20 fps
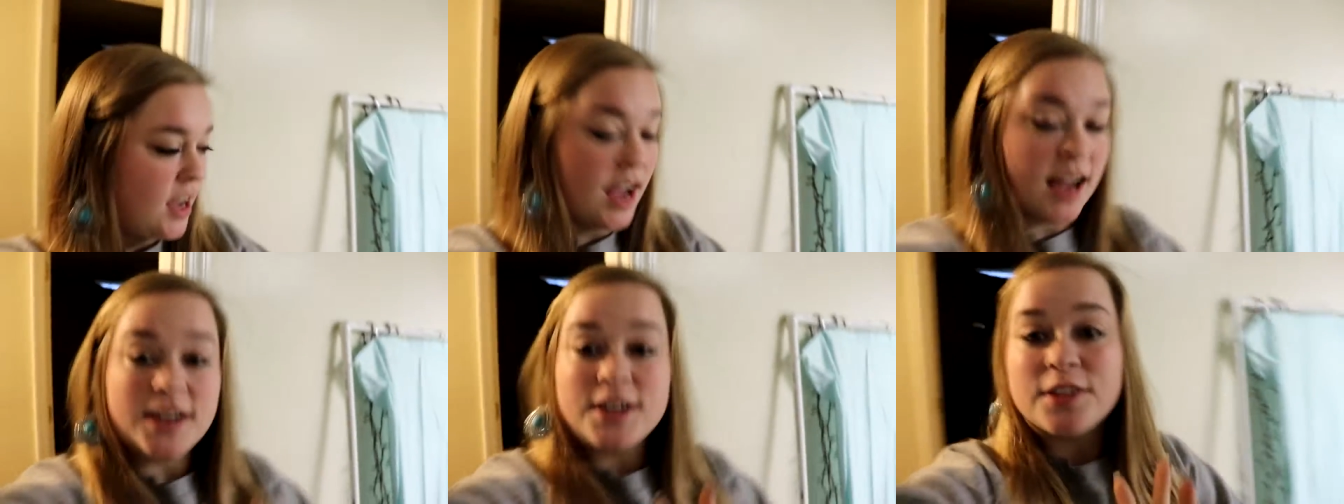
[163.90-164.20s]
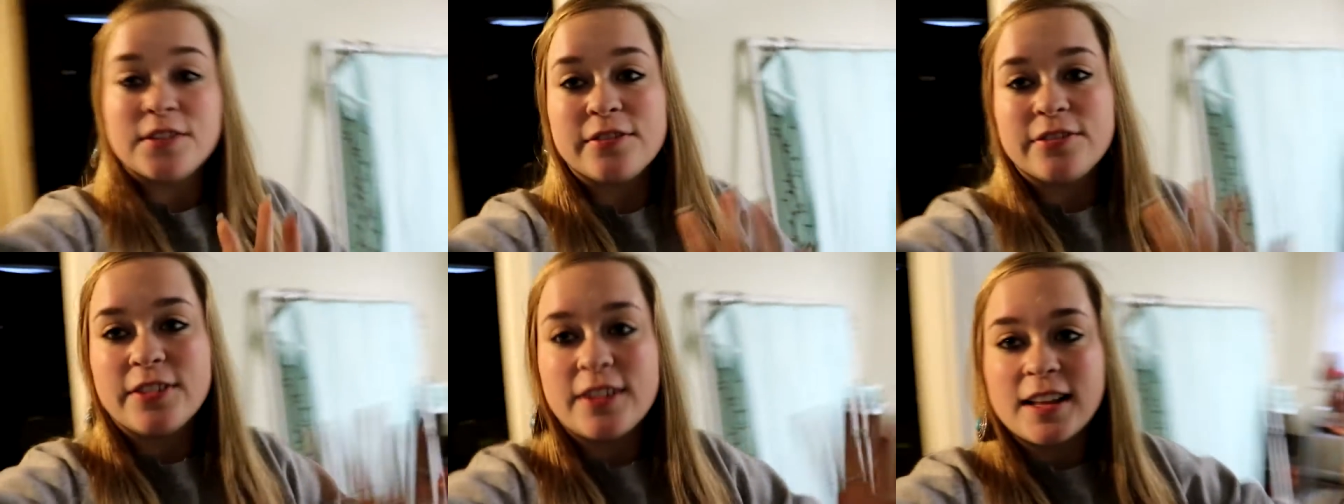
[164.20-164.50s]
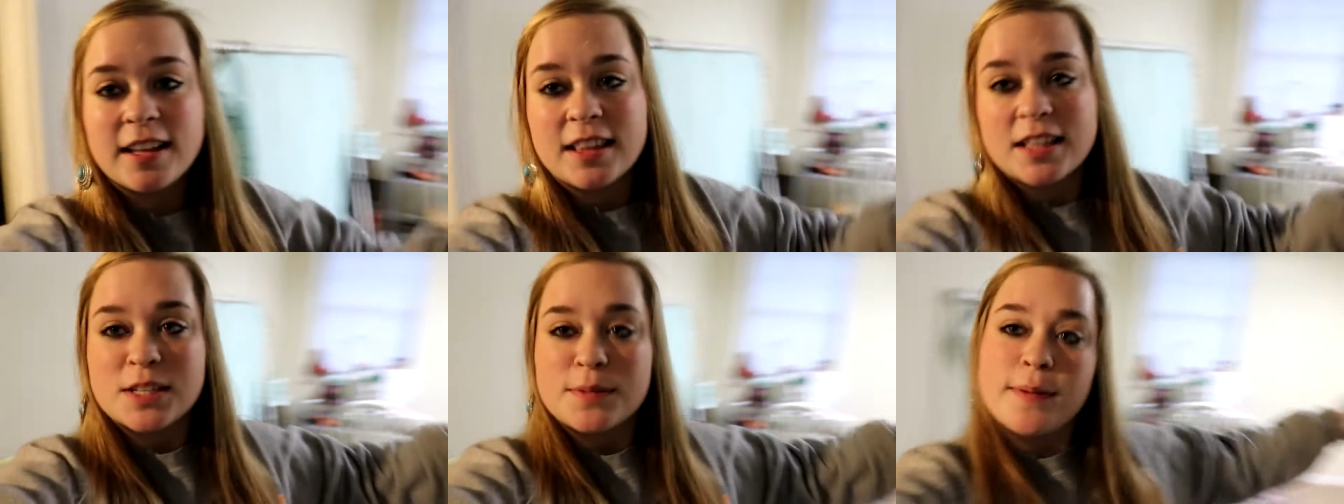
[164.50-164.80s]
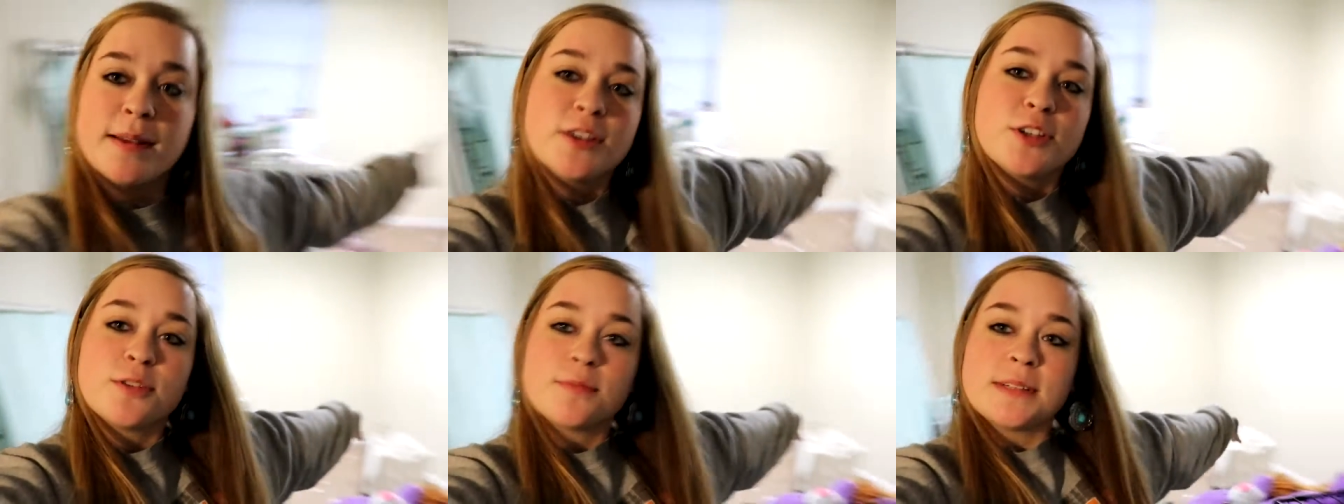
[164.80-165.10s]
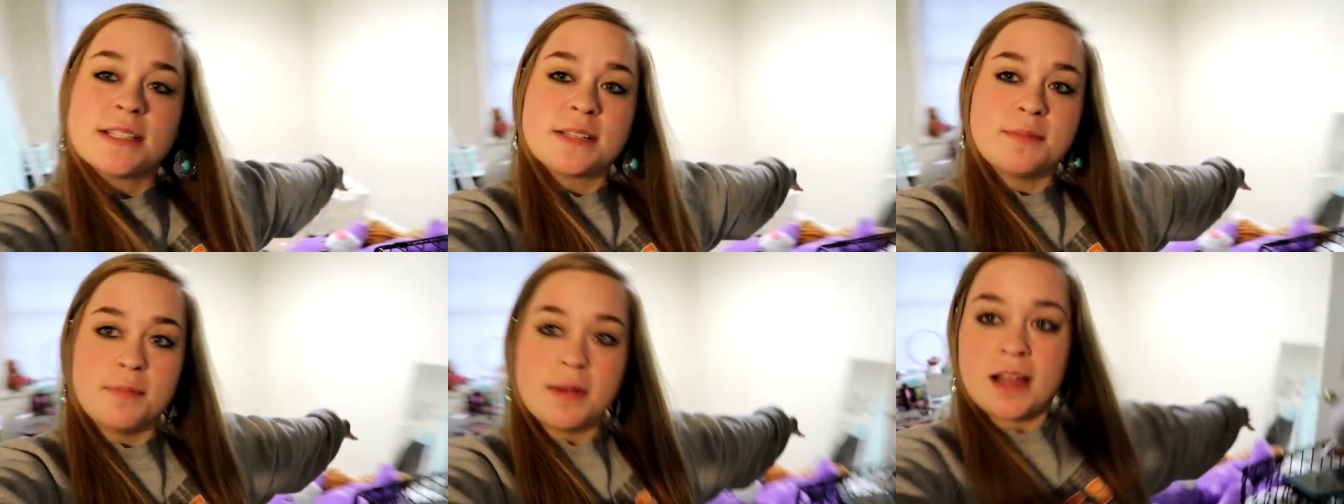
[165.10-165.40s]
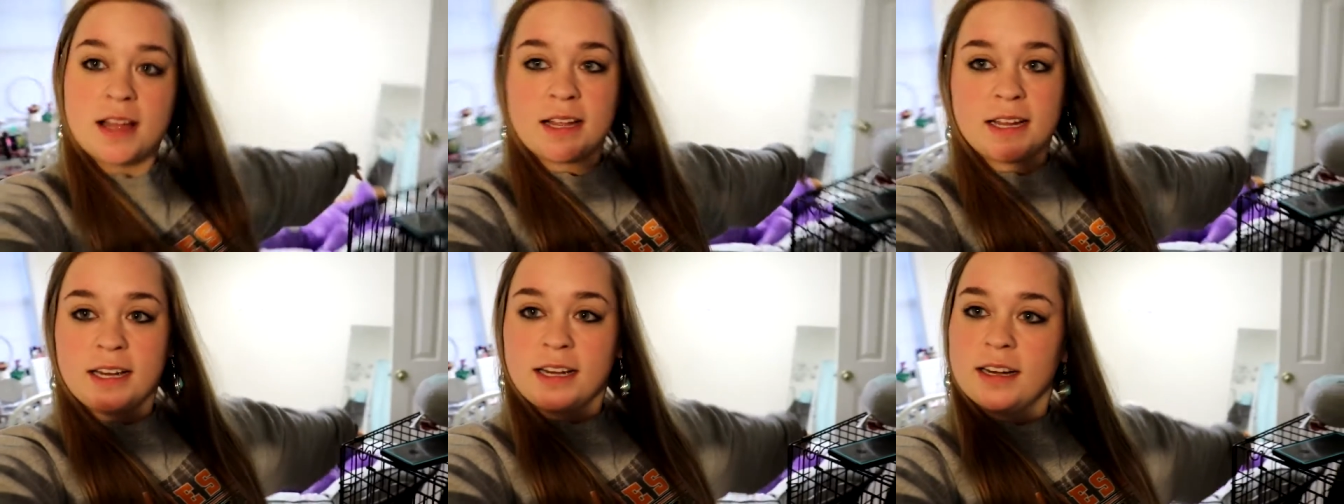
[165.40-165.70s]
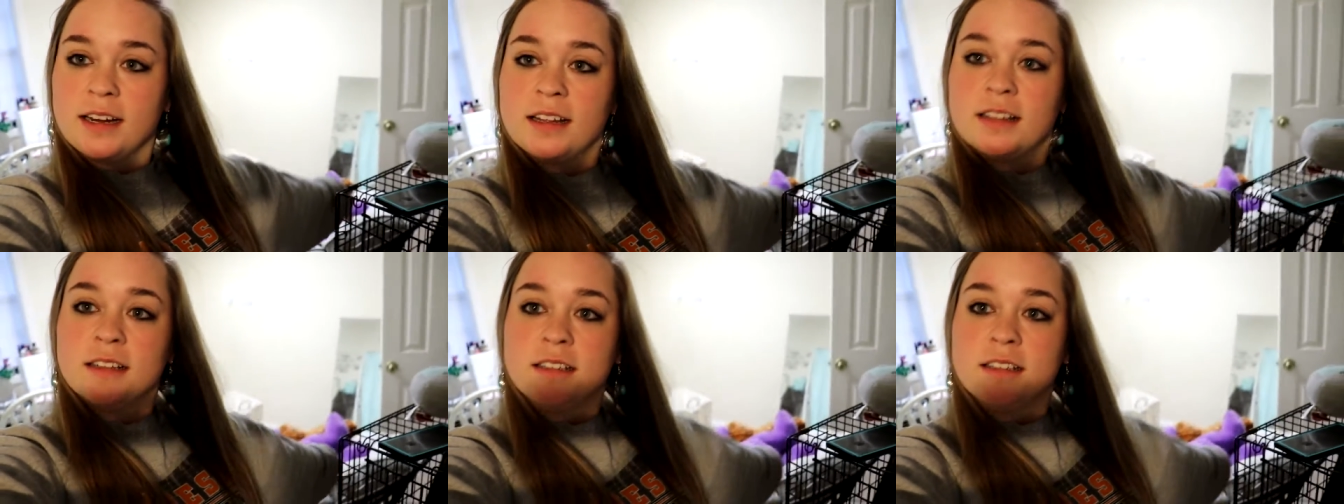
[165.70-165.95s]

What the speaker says: I don't feel like this bedroom is mine.